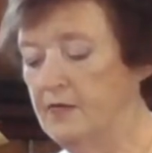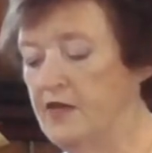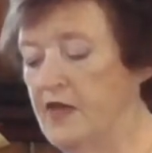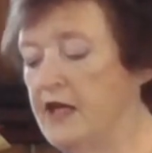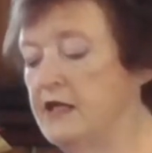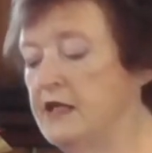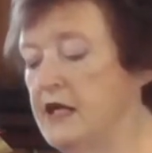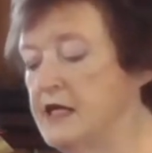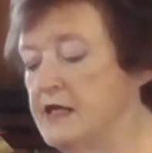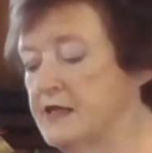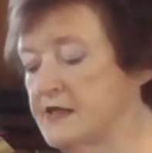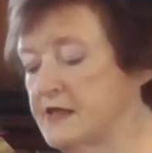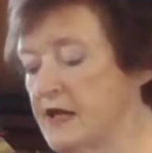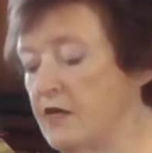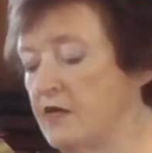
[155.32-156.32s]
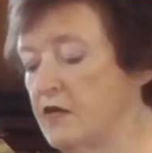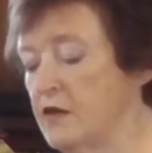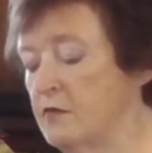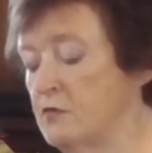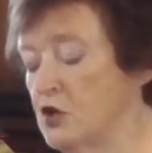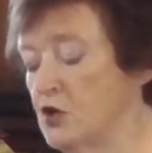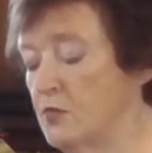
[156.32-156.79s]
Then he sent
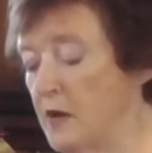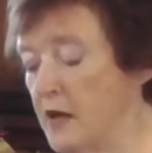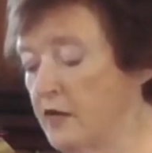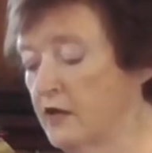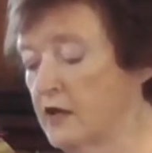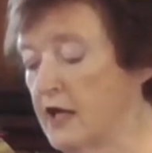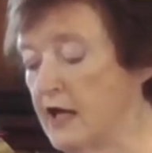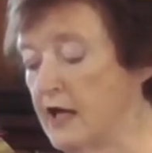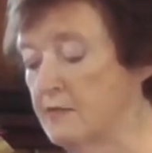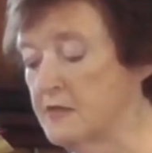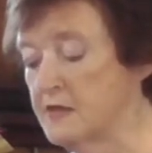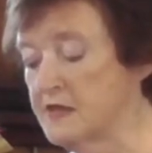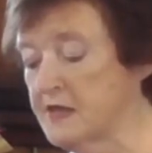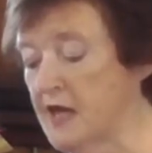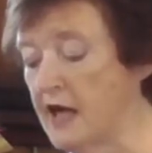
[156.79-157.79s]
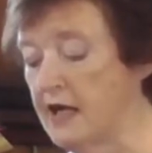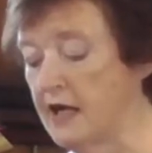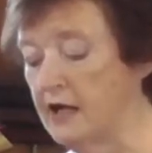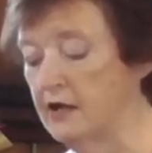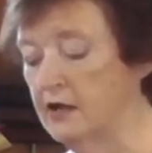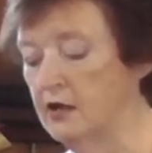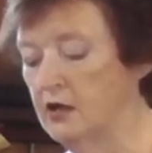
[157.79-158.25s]
them to Bethlehem,
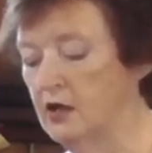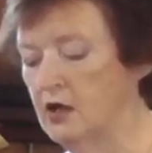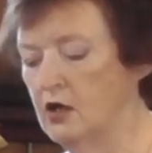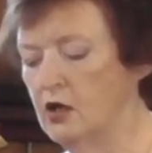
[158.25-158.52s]
saying,